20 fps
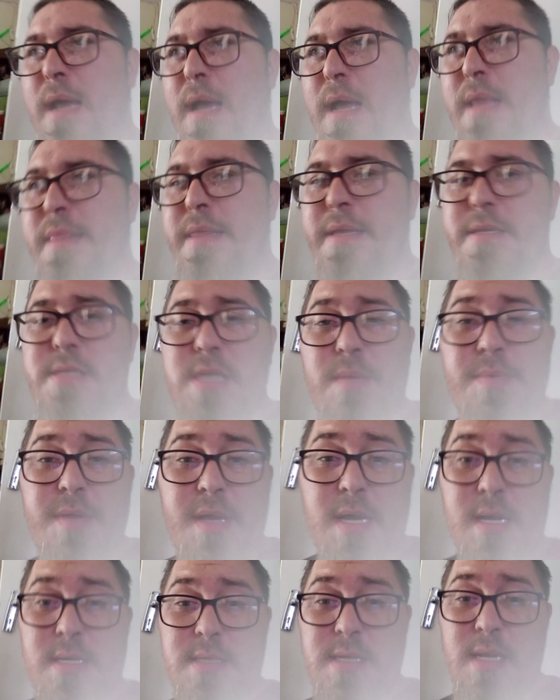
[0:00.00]
Then
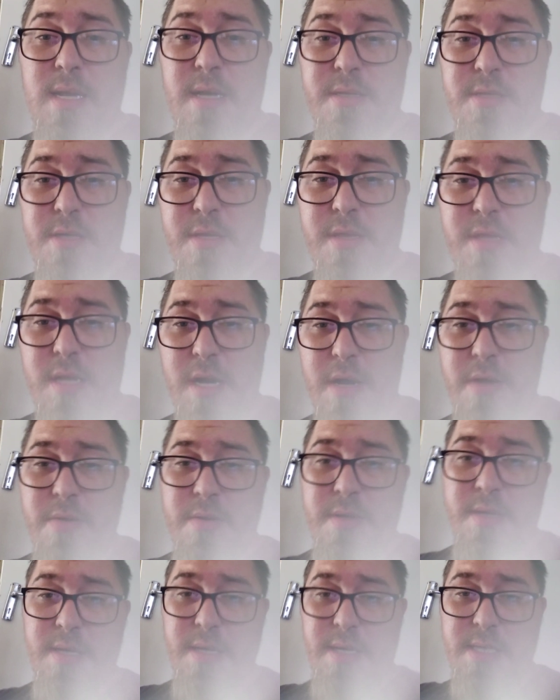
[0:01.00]
something else I like to
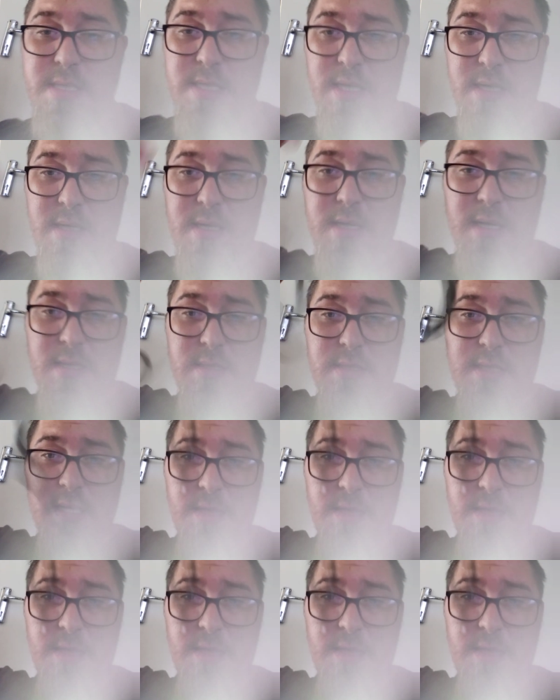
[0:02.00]
throw is a cut